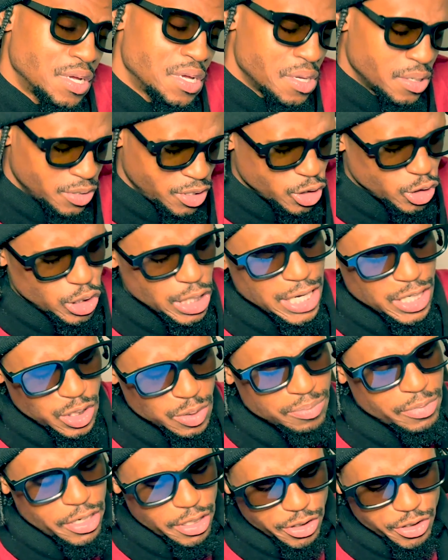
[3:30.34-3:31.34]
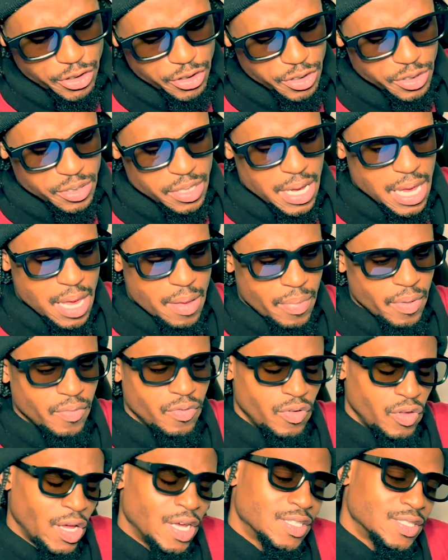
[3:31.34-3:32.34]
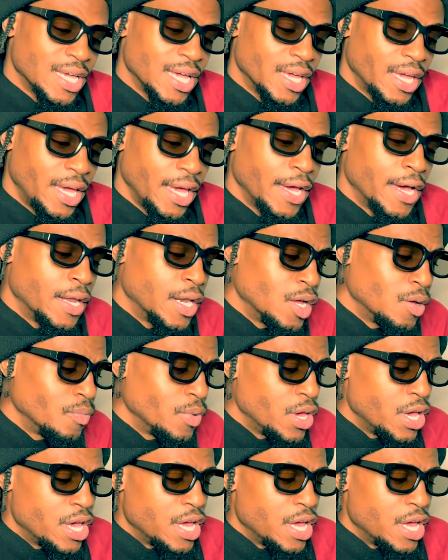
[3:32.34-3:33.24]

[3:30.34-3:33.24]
Just had to make sure. But yes, I can.